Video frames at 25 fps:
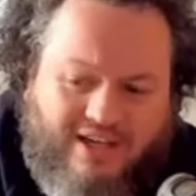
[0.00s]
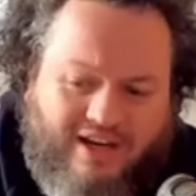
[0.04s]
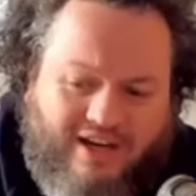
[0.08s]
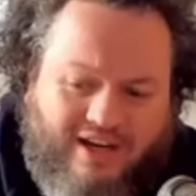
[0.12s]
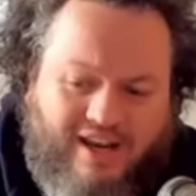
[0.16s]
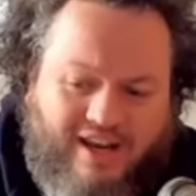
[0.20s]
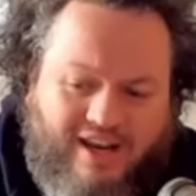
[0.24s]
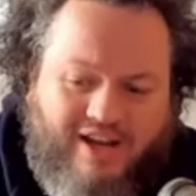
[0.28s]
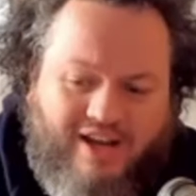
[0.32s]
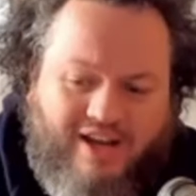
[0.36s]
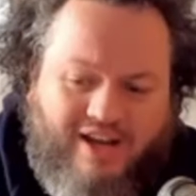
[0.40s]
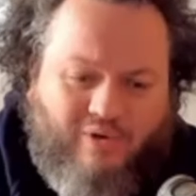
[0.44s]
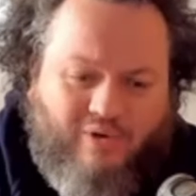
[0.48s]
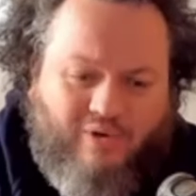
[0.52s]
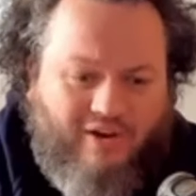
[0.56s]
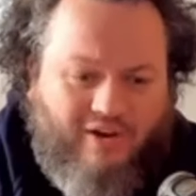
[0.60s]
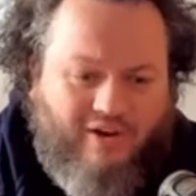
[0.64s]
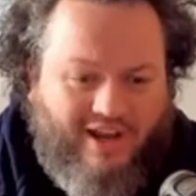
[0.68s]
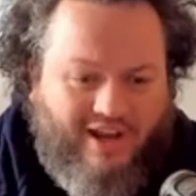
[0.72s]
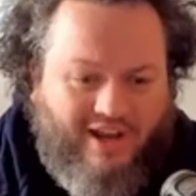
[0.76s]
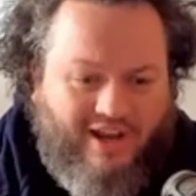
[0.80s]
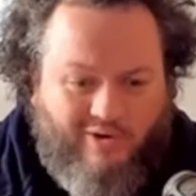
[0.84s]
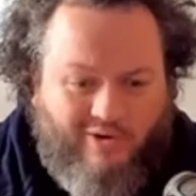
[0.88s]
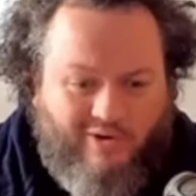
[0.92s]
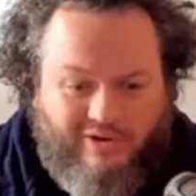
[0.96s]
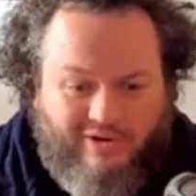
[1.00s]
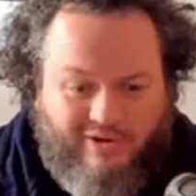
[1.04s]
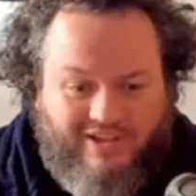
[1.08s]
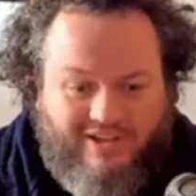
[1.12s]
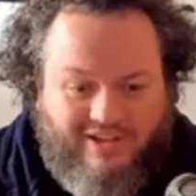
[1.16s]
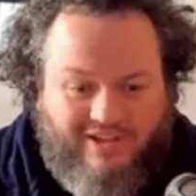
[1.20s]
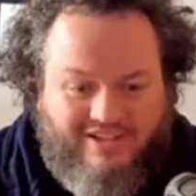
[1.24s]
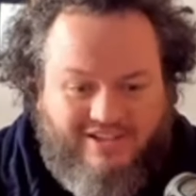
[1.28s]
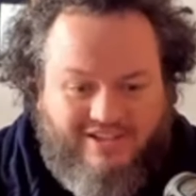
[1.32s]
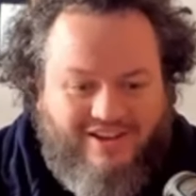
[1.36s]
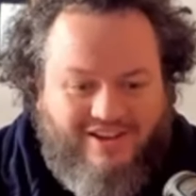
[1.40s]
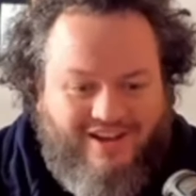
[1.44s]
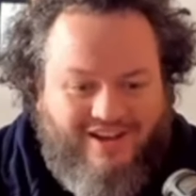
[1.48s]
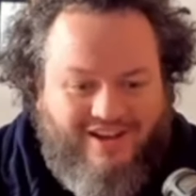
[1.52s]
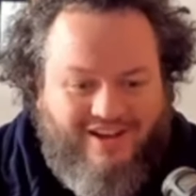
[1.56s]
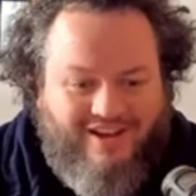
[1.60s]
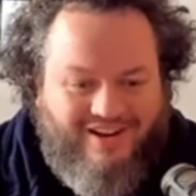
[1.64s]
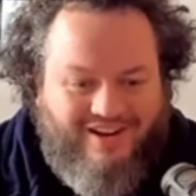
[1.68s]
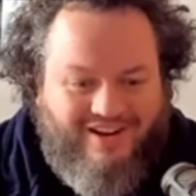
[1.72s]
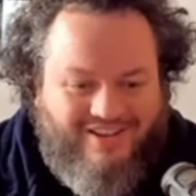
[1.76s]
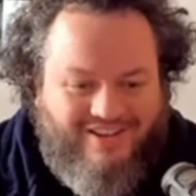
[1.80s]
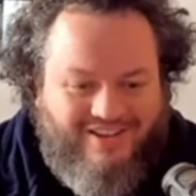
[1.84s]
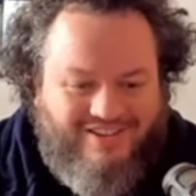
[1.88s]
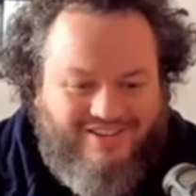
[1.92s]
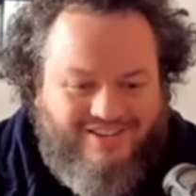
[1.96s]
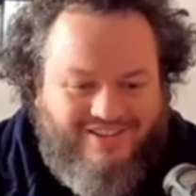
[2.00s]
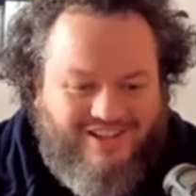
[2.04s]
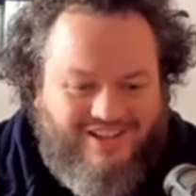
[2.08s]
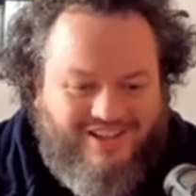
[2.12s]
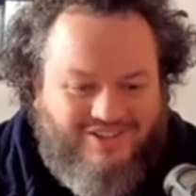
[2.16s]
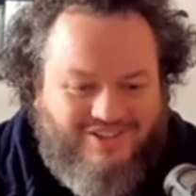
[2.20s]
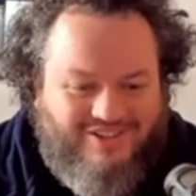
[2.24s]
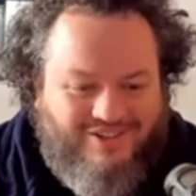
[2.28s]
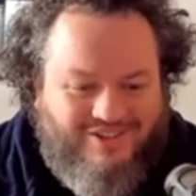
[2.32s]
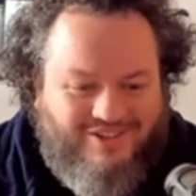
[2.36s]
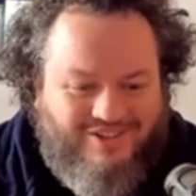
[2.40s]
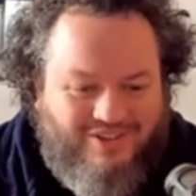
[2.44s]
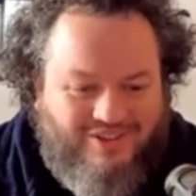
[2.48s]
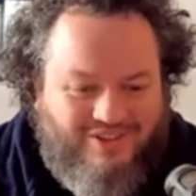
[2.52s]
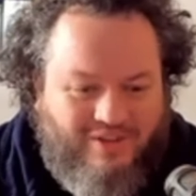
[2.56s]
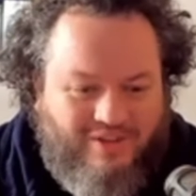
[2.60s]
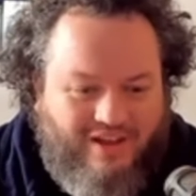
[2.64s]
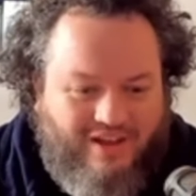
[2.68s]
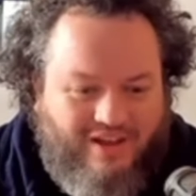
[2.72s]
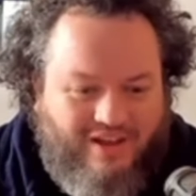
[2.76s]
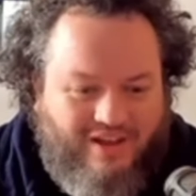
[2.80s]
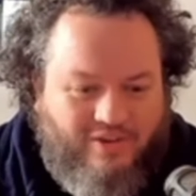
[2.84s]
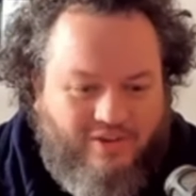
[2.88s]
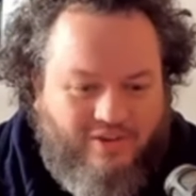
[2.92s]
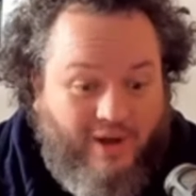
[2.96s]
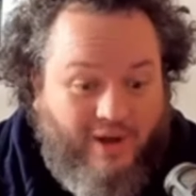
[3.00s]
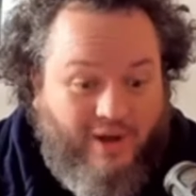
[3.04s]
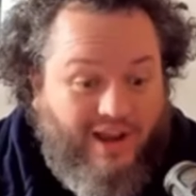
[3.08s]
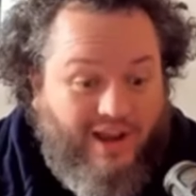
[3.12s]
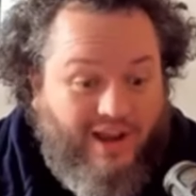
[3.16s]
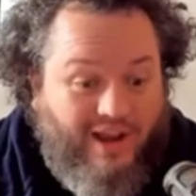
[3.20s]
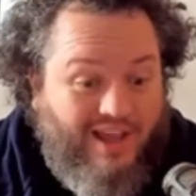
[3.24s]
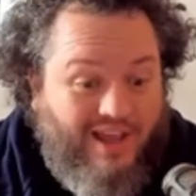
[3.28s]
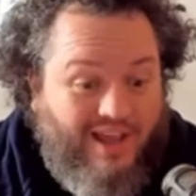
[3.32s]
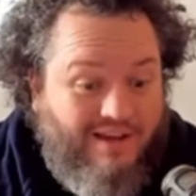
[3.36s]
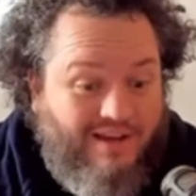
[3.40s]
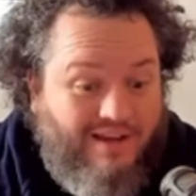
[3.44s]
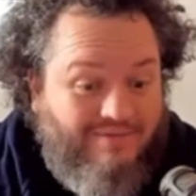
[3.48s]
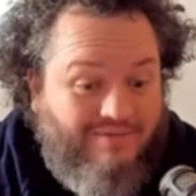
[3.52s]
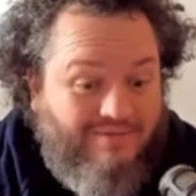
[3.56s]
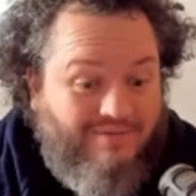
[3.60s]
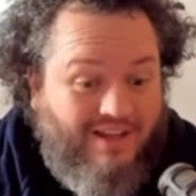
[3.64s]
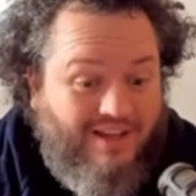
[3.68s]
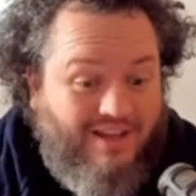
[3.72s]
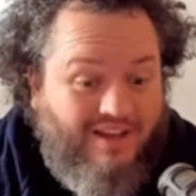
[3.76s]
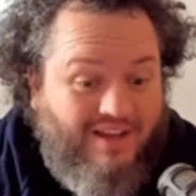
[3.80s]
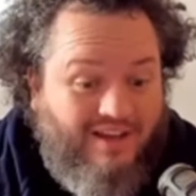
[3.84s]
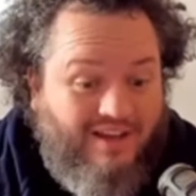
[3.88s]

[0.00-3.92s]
Later on, I learned that that's just the way I am.